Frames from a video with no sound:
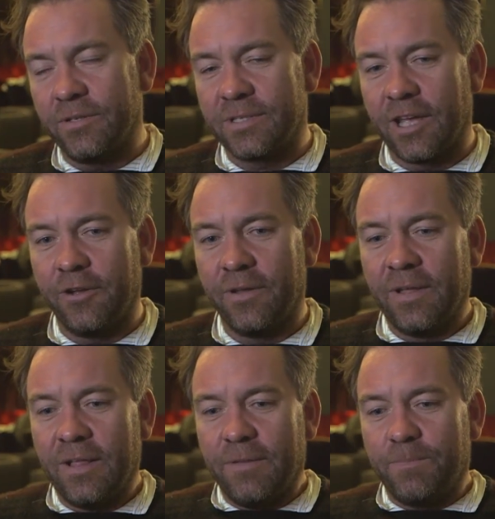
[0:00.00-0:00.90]
So
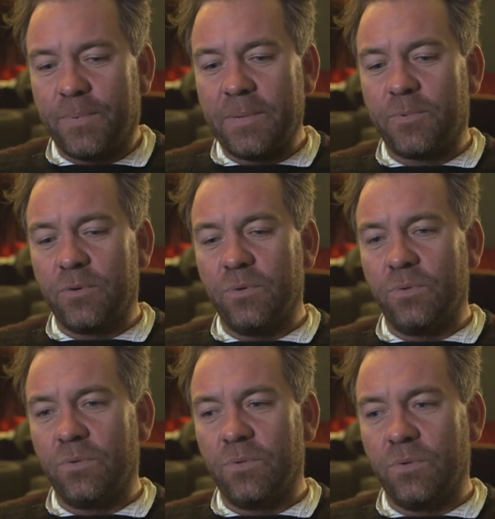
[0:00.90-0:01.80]

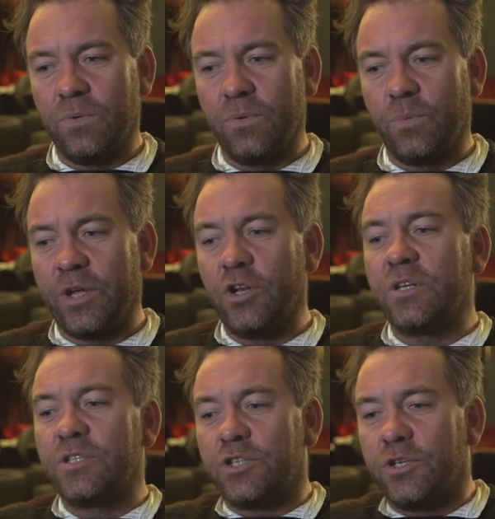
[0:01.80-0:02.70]
people, we're
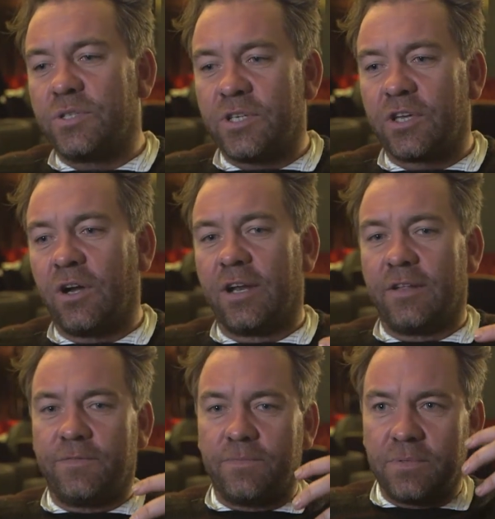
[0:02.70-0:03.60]
not as used to kind of